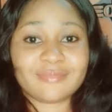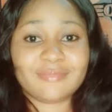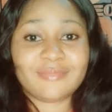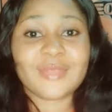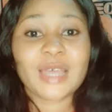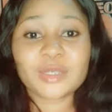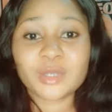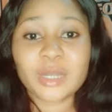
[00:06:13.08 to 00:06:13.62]

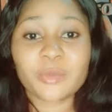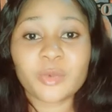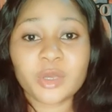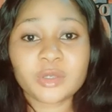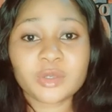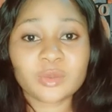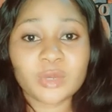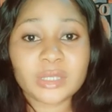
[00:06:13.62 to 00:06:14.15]
That's what I'm
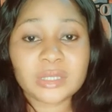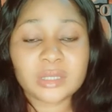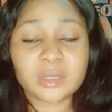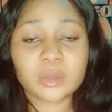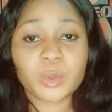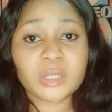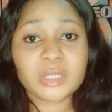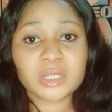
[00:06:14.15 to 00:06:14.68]
going to rate it.
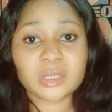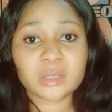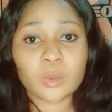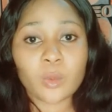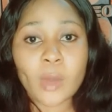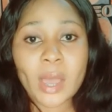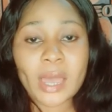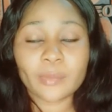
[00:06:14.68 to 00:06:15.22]
The reason
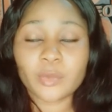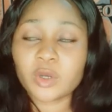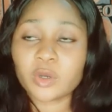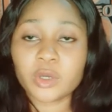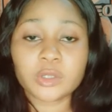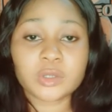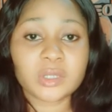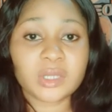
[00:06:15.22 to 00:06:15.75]
why I'm not
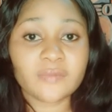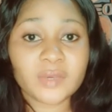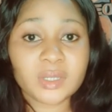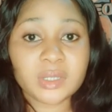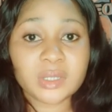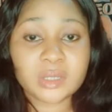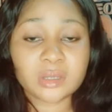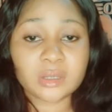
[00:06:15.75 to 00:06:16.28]
going to give
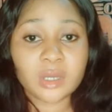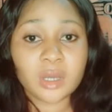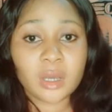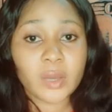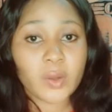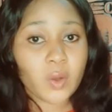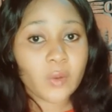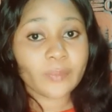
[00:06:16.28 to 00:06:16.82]
it
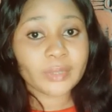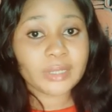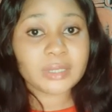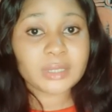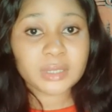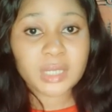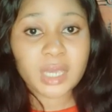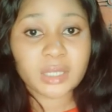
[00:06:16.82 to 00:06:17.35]
a complete
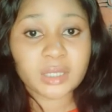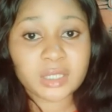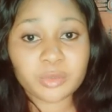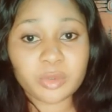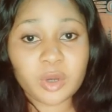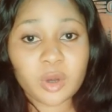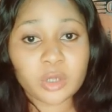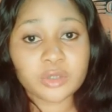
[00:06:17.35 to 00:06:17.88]
10 is
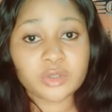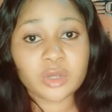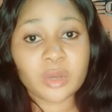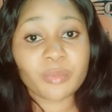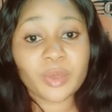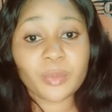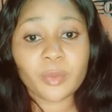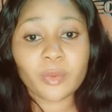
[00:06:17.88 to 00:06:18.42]
because some
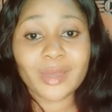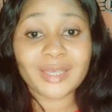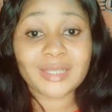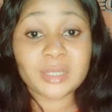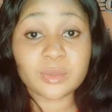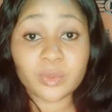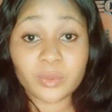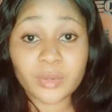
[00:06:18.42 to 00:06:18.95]
people
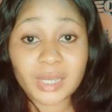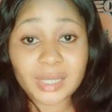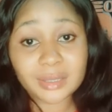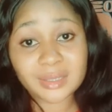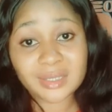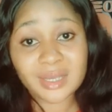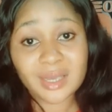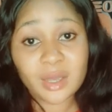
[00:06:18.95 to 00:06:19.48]

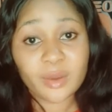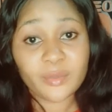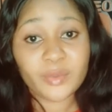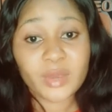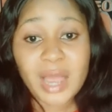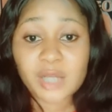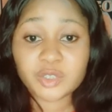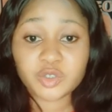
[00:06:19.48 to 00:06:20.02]
experience
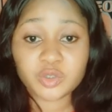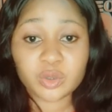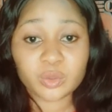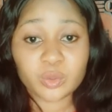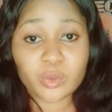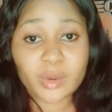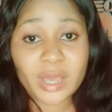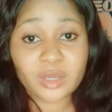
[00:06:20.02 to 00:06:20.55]

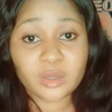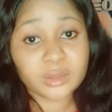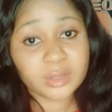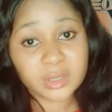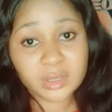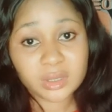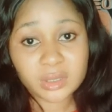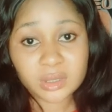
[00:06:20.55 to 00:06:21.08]
reaction while
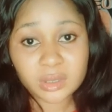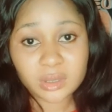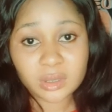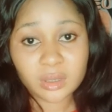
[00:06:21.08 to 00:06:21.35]
using it.